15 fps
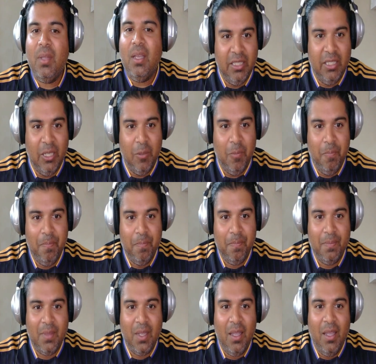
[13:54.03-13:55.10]
still,
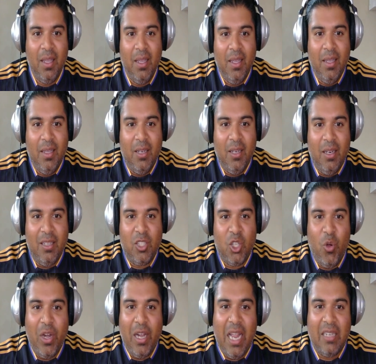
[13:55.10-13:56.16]

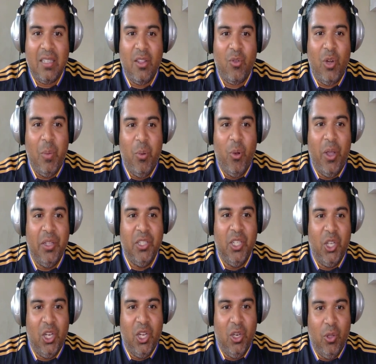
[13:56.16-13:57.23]
scoring less than 3 points, you're
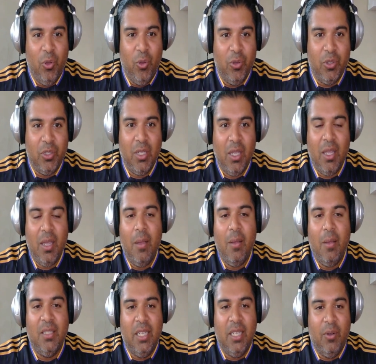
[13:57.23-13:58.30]
going to lose
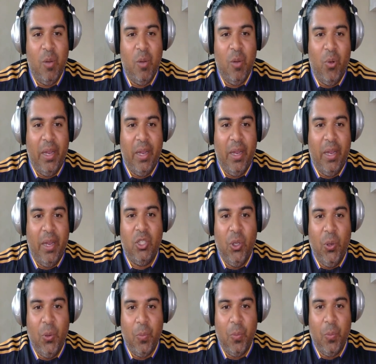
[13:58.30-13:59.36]
0.2.